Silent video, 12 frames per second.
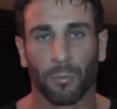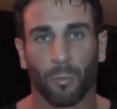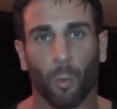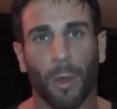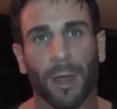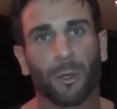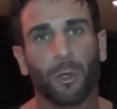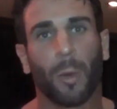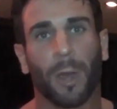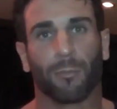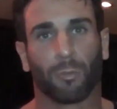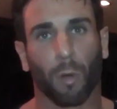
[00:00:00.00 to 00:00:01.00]
where you
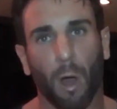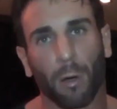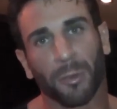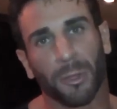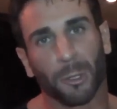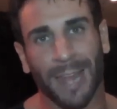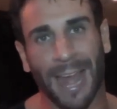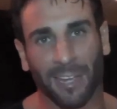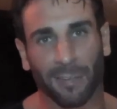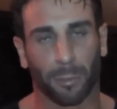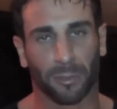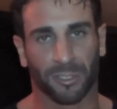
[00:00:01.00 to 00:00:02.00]
went wrong with your lack
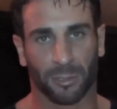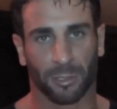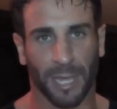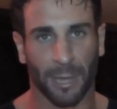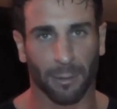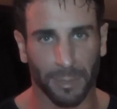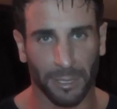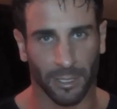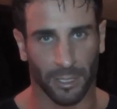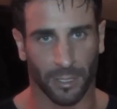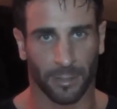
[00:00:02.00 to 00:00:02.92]
of personal accountability.